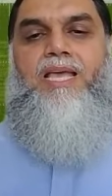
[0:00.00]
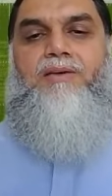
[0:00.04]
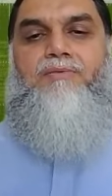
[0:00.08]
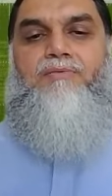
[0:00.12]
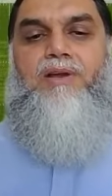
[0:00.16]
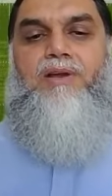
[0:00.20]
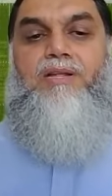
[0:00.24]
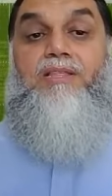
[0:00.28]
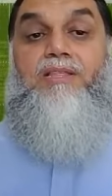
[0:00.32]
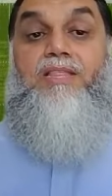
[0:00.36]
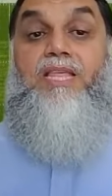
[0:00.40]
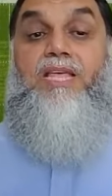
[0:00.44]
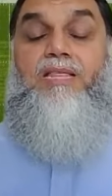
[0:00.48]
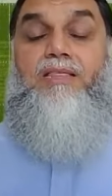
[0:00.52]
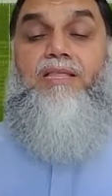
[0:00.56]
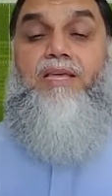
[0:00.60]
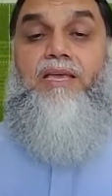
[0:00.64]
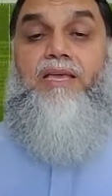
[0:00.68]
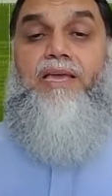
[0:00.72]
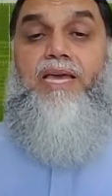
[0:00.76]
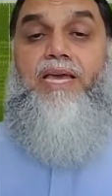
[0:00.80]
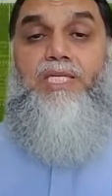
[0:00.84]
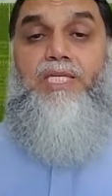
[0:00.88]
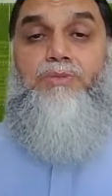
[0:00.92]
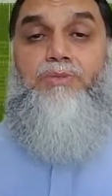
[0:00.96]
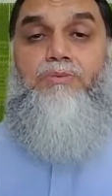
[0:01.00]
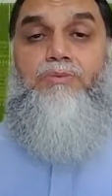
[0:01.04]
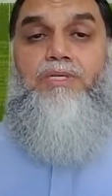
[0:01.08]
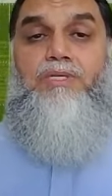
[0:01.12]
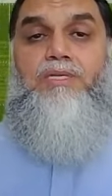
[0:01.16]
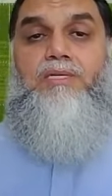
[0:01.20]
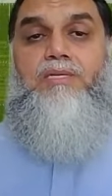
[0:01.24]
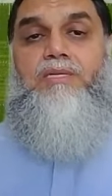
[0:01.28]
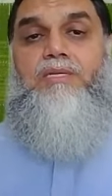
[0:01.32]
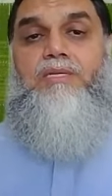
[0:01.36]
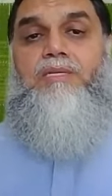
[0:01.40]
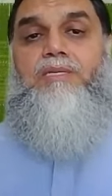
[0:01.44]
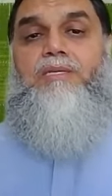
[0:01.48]
rather than the
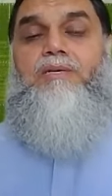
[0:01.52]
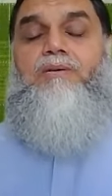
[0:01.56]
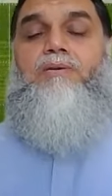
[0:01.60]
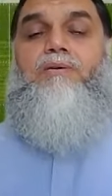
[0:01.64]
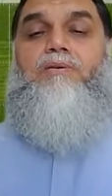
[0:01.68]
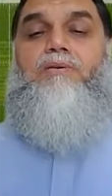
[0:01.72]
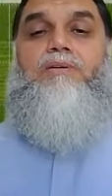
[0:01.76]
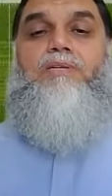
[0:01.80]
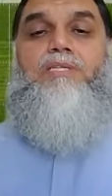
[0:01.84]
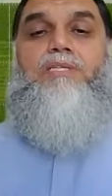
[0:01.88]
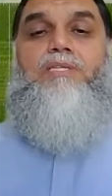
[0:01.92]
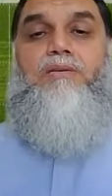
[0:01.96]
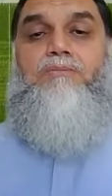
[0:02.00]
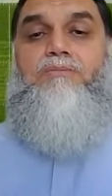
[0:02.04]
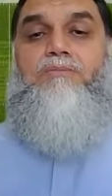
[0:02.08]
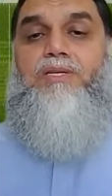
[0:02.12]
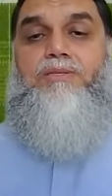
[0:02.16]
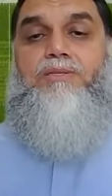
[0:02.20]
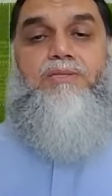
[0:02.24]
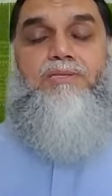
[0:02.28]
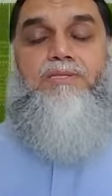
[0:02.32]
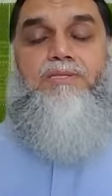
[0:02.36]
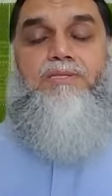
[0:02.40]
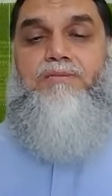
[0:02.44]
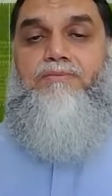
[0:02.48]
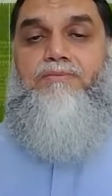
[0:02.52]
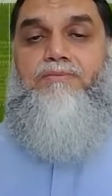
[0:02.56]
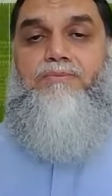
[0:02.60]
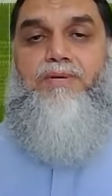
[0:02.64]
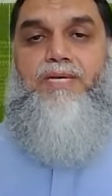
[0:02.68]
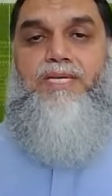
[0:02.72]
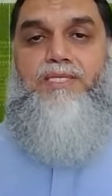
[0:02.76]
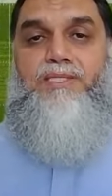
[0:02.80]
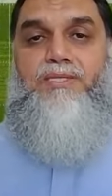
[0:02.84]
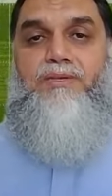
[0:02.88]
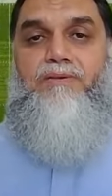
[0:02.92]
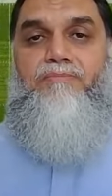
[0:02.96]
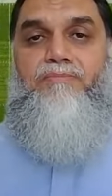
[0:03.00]
guesswork or some other
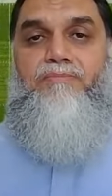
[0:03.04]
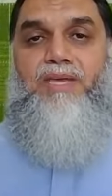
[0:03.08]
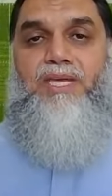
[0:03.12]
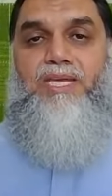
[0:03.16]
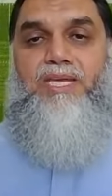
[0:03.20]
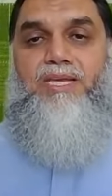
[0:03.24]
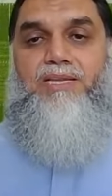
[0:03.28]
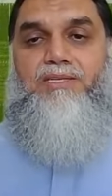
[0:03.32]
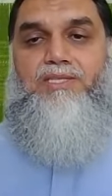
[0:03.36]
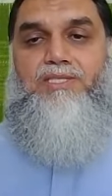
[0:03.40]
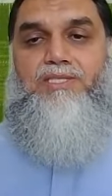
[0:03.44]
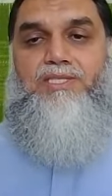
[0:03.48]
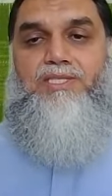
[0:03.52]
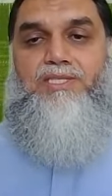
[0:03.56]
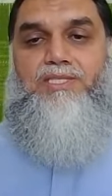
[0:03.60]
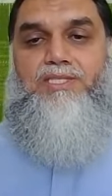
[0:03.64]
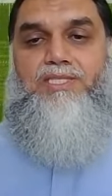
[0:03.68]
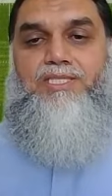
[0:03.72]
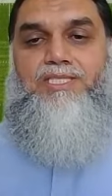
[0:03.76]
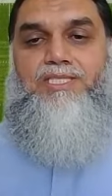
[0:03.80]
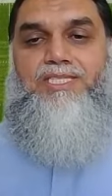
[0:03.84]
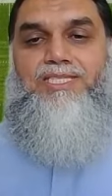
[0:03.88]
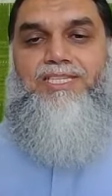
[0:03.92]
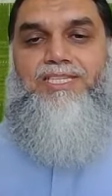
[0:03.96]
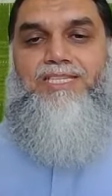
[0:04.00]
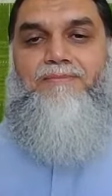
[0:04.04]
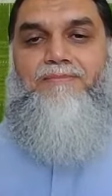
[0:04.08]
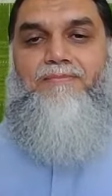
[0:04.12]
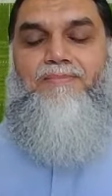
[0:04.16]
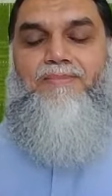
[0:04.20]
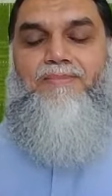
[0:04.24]
ways of making decisions.